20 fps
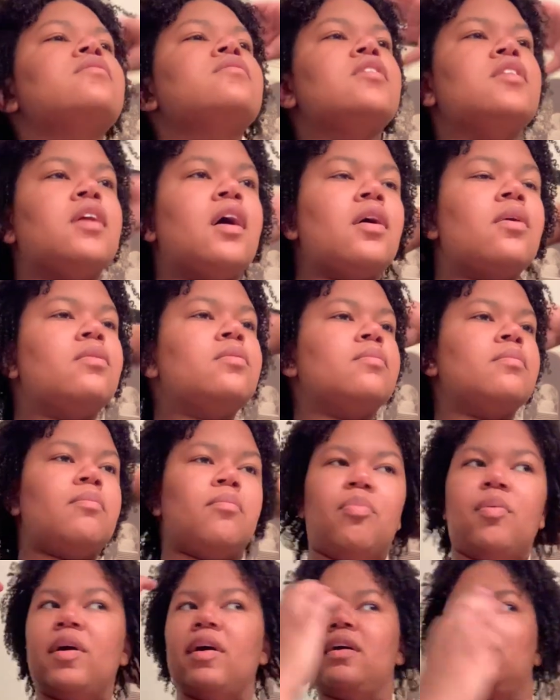you know,
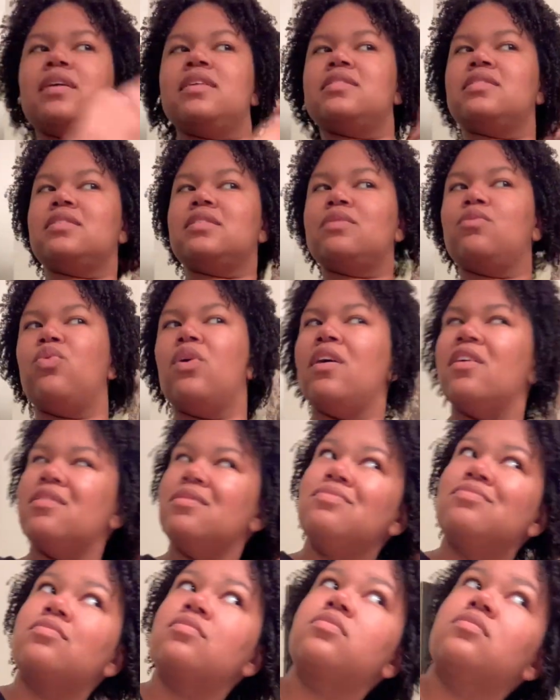but it's,
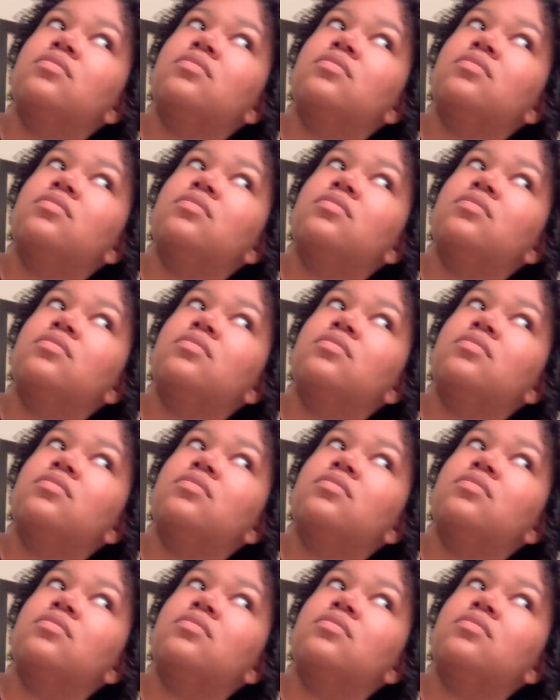well,